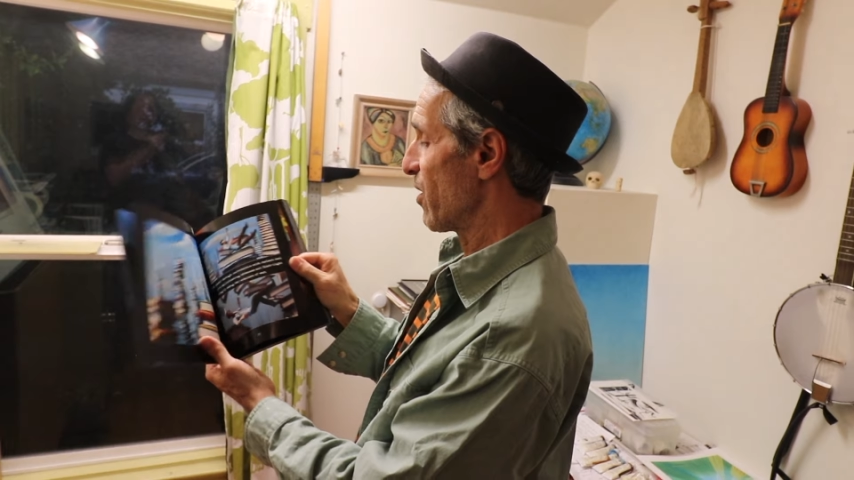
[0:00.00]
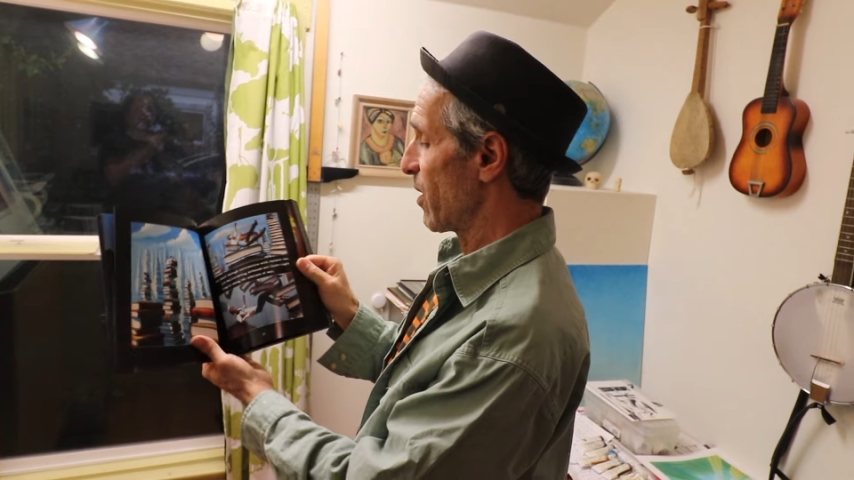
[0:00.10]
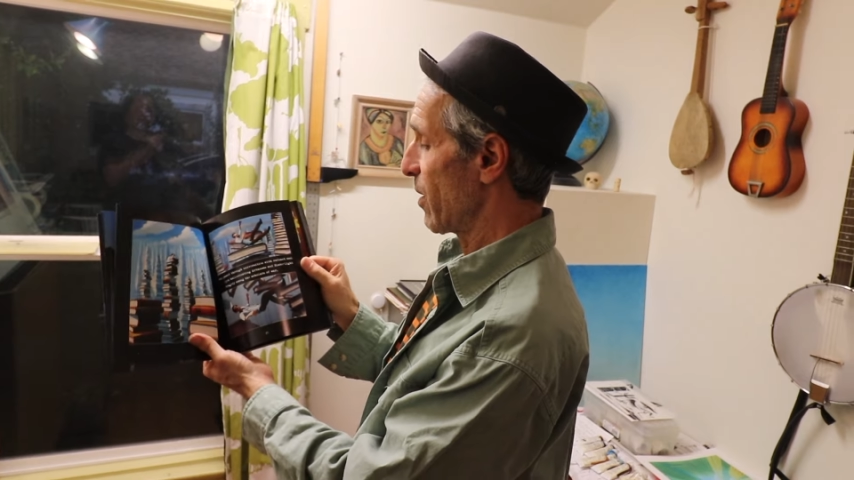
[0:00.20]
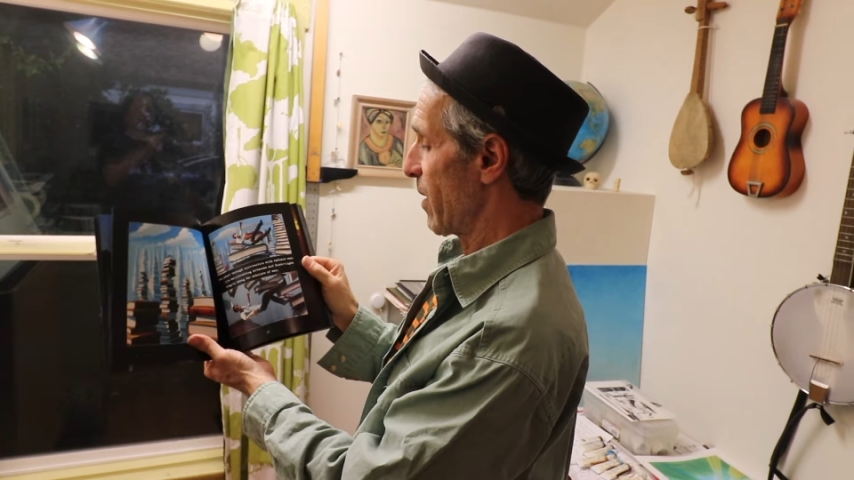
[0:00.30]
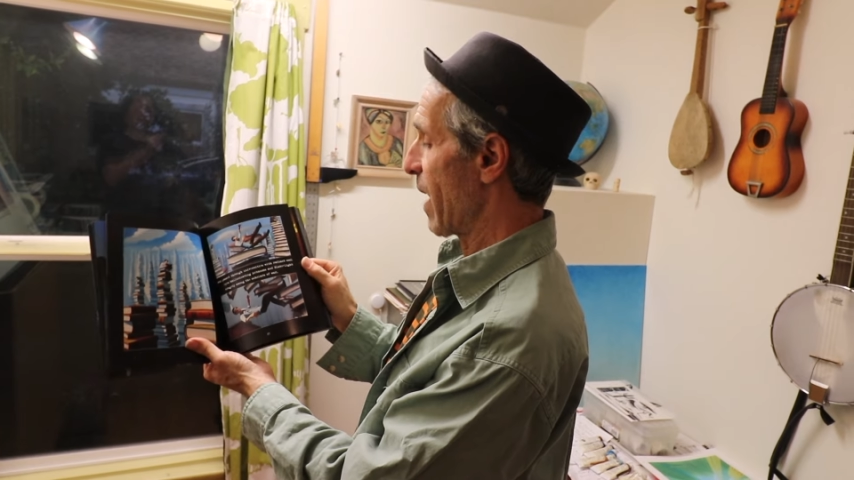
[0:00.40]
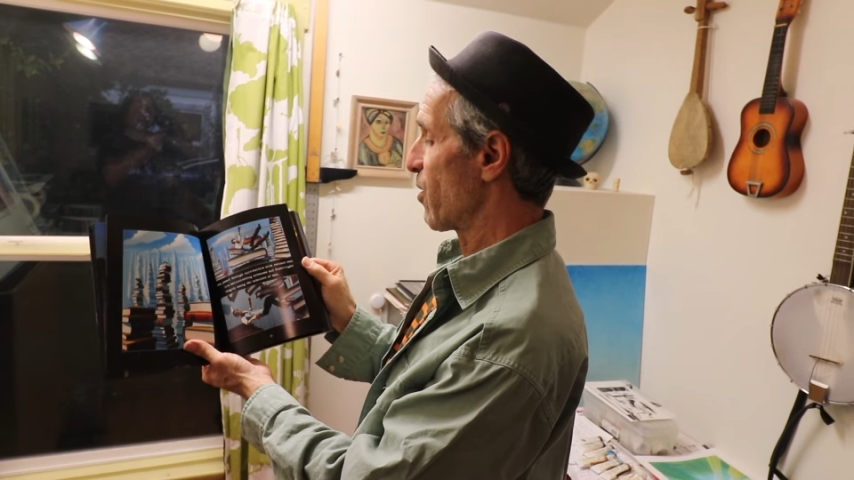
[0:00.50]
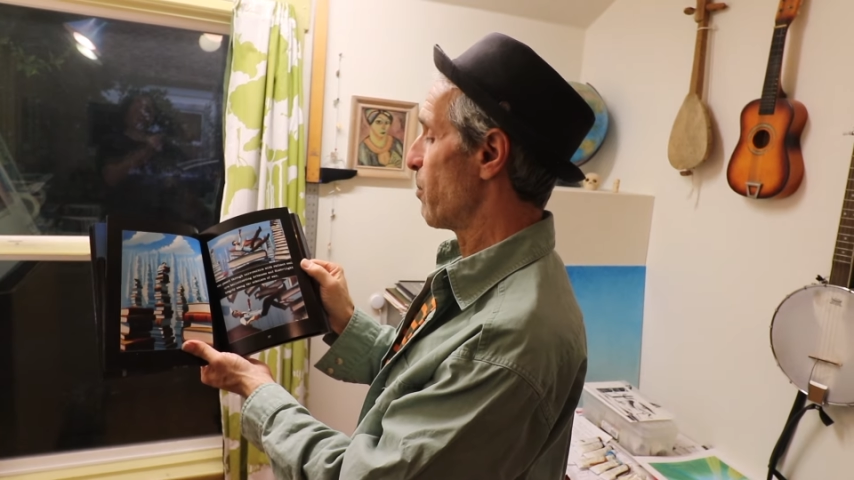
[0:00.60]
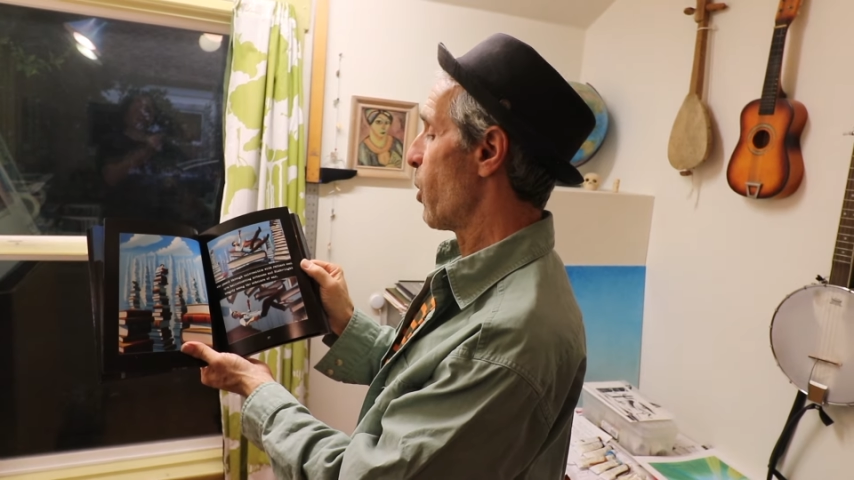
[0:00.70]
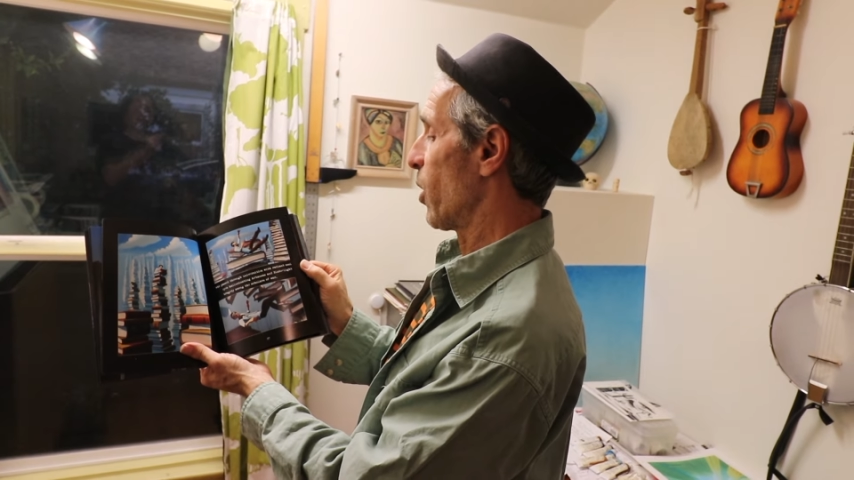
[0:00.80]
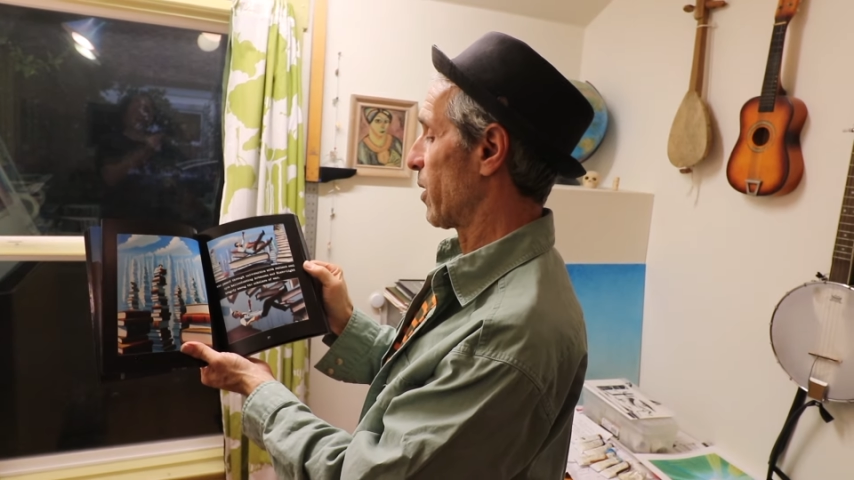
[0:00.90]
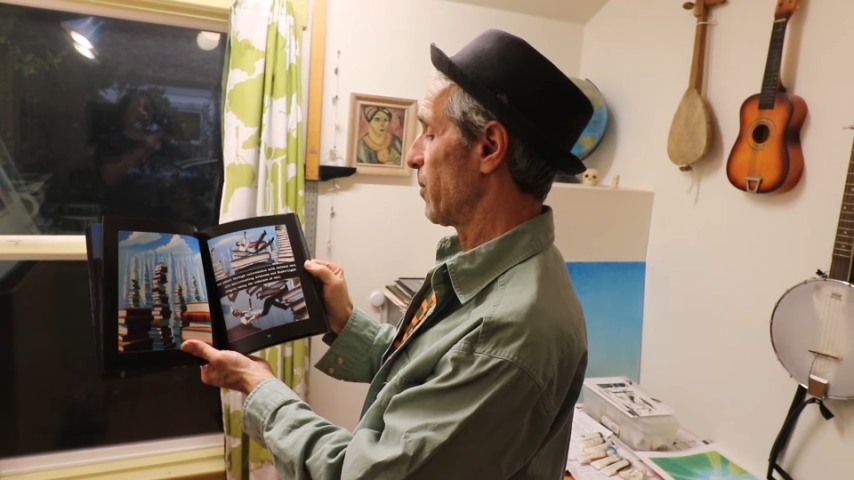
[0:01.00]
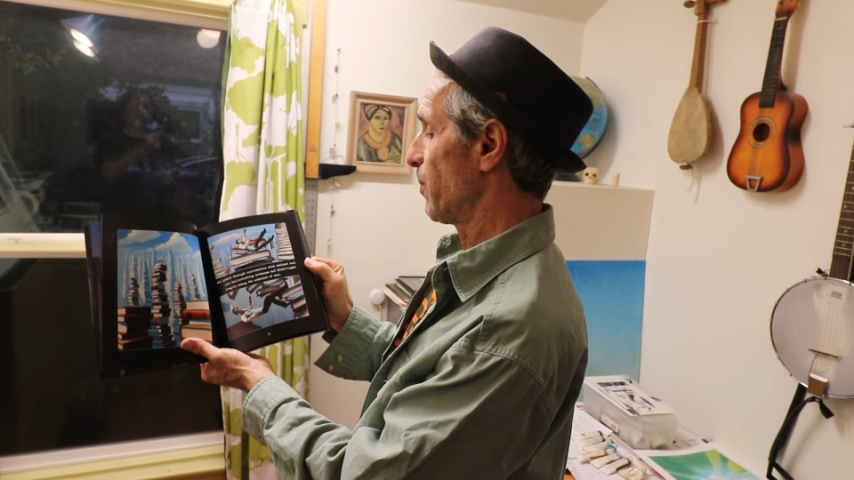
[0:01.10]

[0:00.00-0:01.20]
a book,